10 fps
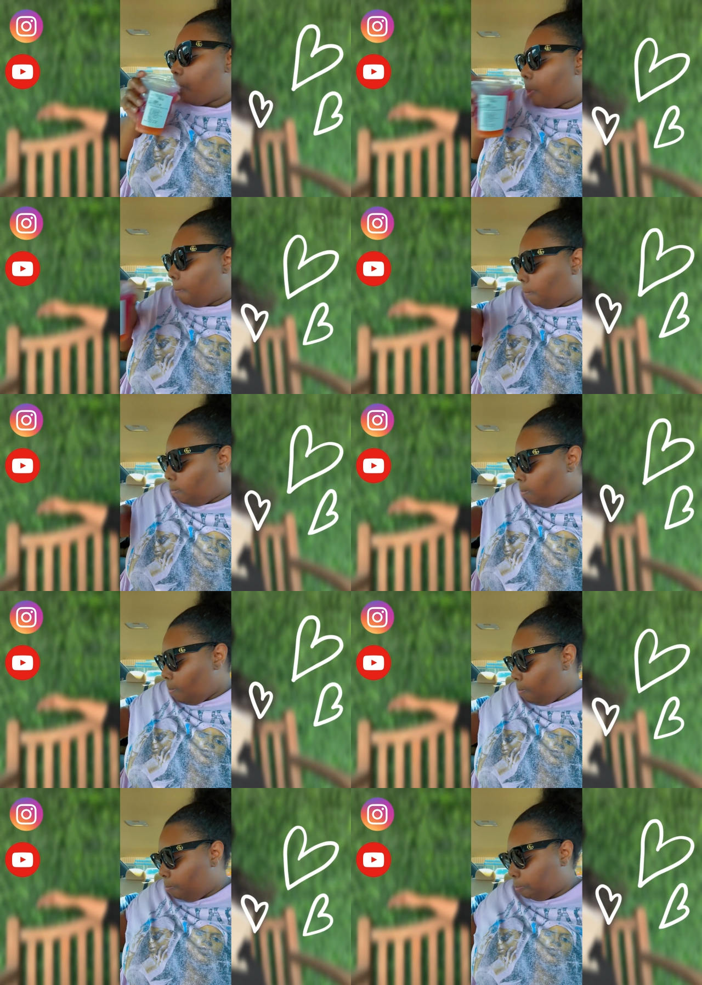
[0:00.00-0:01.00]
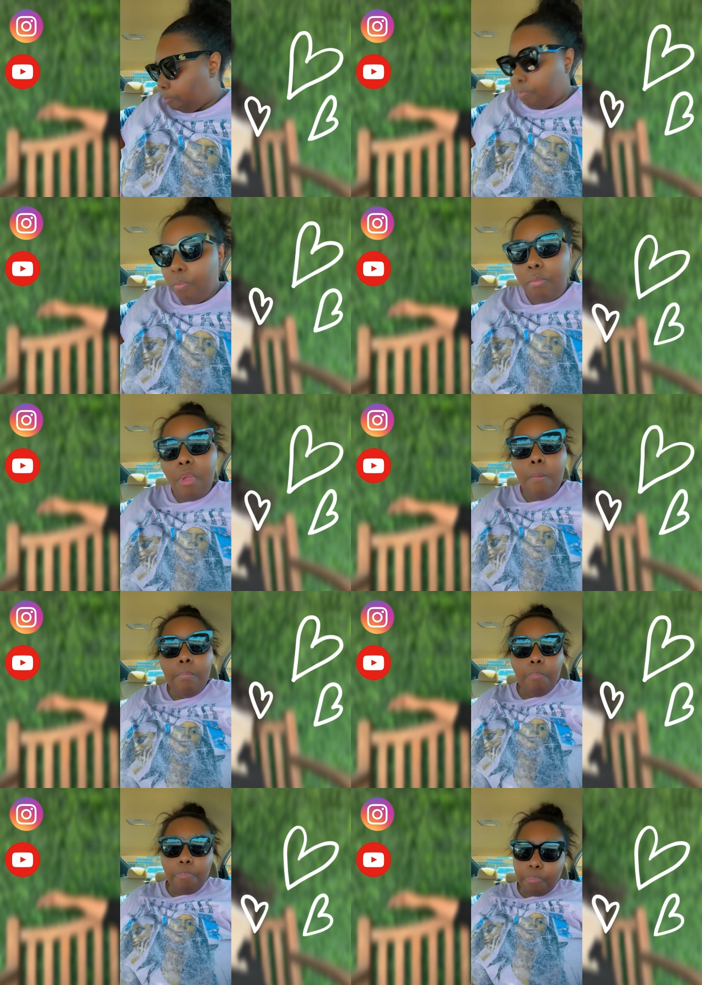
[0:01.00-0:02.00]

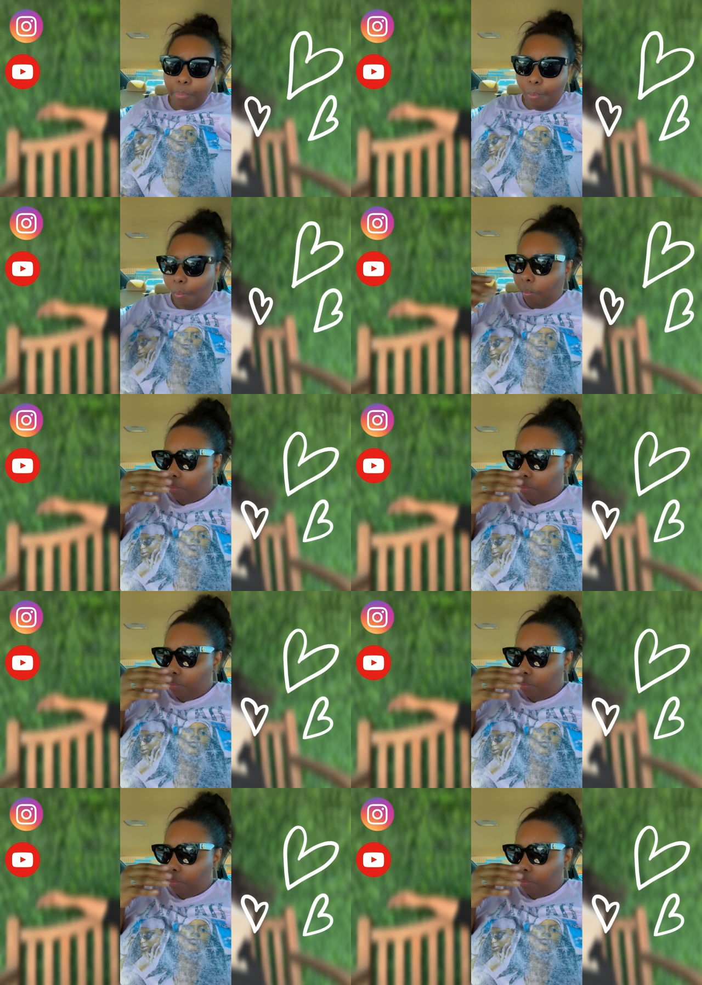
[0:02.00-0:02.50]
(no one is talking)